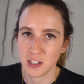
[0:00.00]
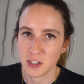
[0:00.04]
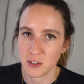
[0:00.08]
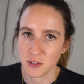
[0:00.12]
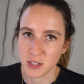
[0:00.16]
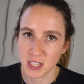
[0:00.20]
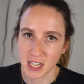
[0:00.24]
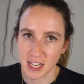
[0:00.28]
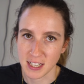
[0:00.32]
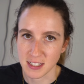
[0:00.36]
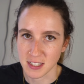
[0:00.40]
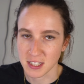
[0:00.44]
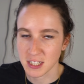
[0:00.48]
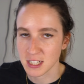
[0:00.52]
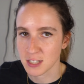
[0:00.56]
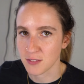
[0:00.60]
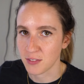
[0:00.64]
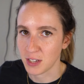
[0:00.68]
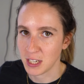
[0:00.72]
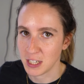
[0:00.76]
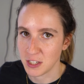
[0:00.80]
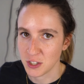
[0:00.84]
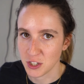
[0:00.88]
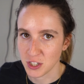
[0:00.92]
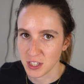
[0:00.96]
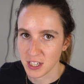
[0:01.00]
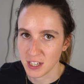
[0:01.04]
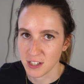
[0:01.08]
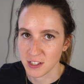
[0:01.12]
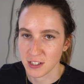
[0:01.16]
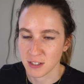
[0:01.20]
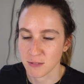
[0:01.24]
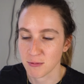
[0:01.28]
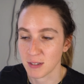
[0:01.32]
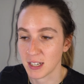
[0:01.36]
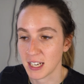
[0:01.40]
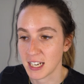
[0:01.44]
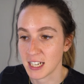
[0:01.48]
new tasks for
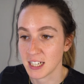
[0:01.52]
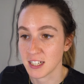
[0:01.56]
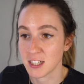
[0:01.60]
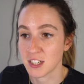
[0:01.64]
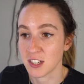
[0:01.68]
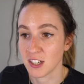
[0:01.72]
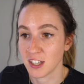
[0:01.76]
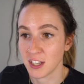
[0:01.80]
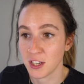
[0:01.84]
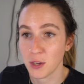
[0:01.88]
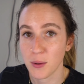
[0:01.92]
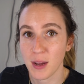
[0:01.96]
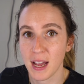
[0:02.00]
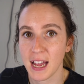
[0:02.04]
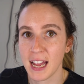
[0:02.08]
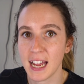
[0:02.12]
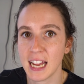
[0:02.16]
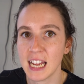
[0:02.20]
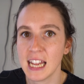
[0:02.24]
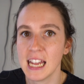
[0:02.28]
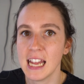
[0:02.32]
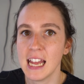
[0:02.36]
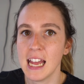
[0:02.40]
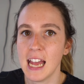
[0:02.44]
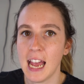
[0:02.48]
engineers related to QA,